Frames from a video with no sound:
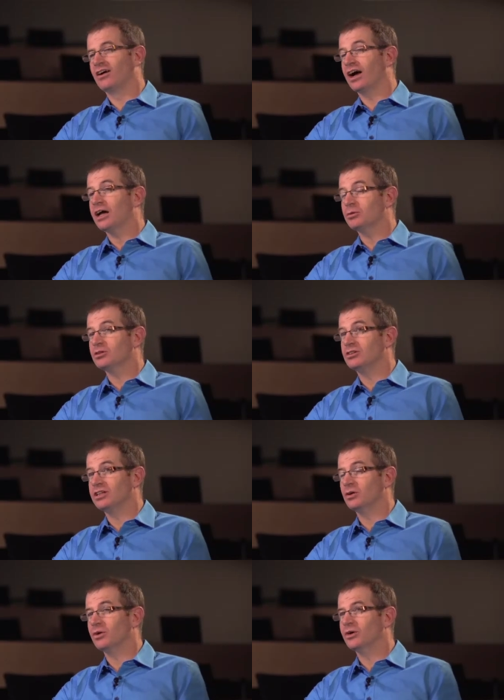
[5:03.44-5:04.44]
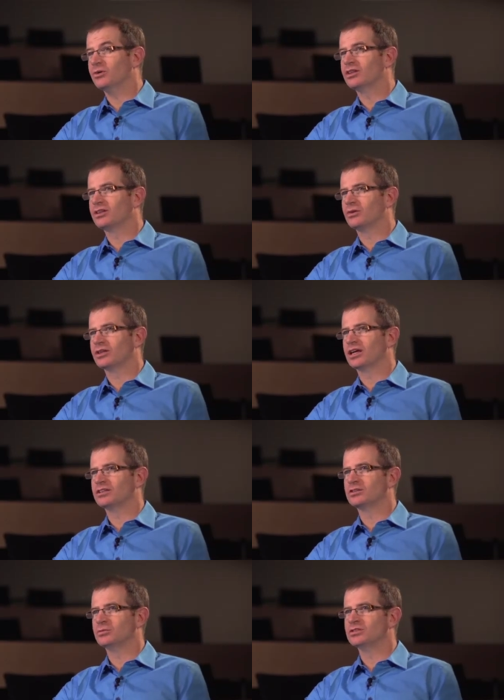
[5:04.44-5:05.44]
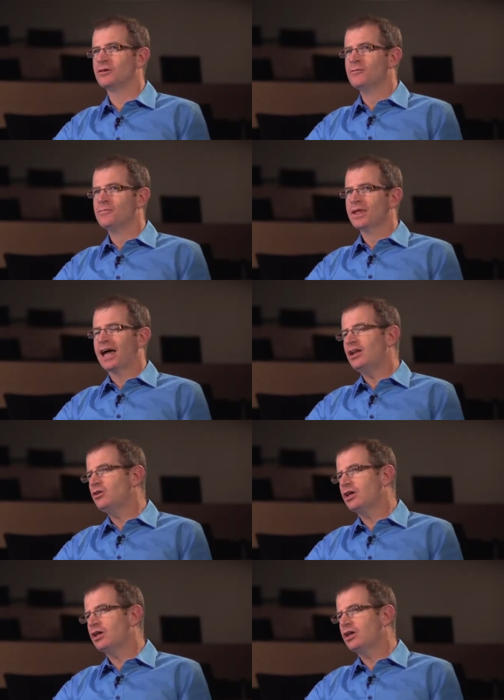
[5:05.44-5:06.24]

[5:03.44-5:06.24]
are able to deal well with customers. How do you